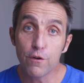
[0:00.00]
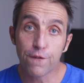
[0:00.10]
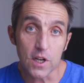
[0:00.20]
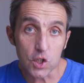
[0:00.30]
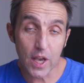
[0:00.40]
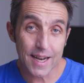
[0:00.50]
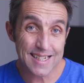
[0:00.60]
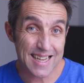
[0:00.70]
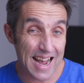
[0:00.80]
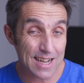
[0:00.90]
you first get
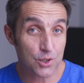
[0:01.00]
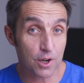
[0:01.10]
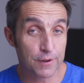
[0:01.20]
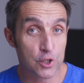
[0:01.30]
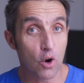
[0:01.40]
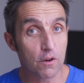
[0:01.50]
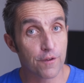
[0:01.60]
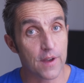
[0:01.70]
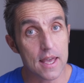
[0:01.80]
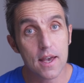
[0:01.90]
into
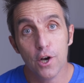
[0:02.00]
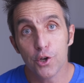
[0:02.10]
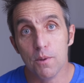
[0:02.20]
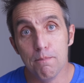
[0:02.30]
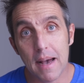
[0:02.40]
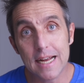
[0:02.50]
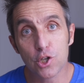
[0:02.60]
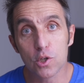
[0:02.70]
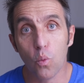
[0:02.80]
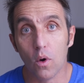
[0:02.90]
astrophotography, you may
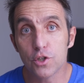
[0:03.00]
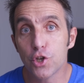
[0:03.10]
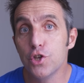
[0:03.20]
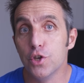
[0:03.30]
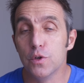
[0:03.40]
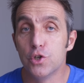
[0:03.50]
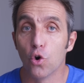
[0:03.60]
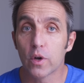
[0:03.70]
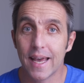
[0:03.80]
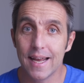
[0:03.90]
just want to use
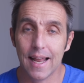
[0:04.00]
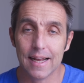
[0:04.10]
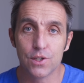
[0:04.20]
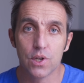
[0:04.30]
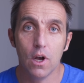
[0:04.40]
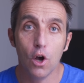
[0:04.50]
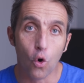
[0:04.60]
your kit lens,